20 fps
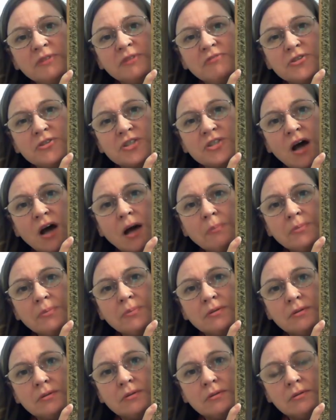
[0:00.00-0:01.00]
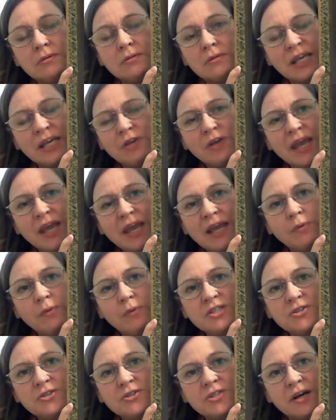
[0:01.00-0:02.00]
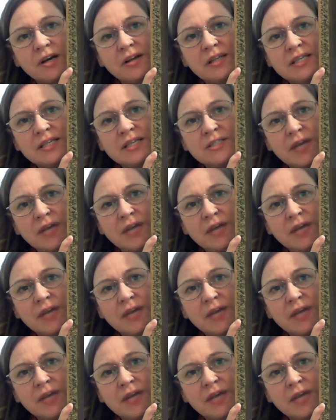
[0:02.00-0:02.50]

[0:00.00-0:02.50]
If you stop, like, you can't, once you start these,